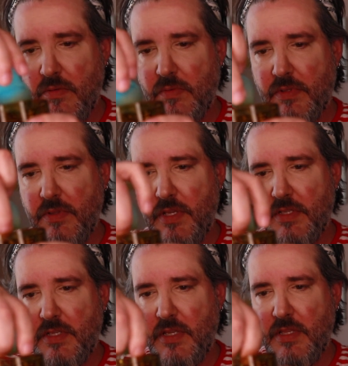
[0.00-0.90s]
We'll do
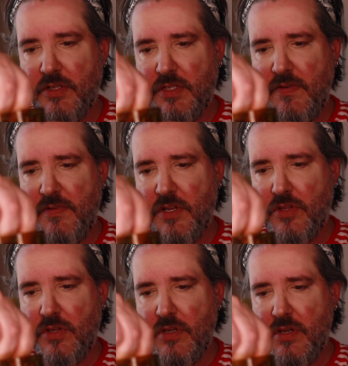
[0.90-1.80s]
this, and then just give it a
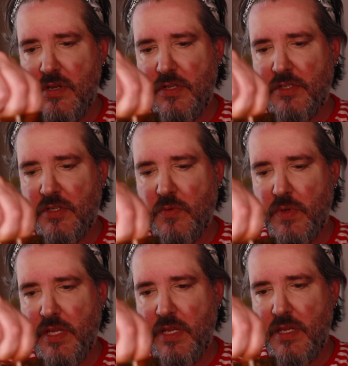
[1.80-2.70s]
good
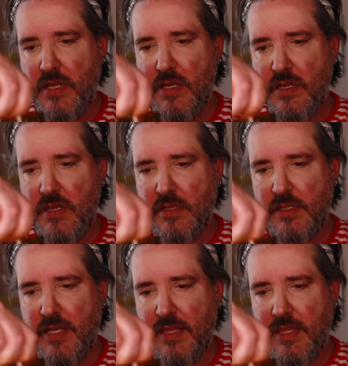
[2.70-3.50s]
squeeze like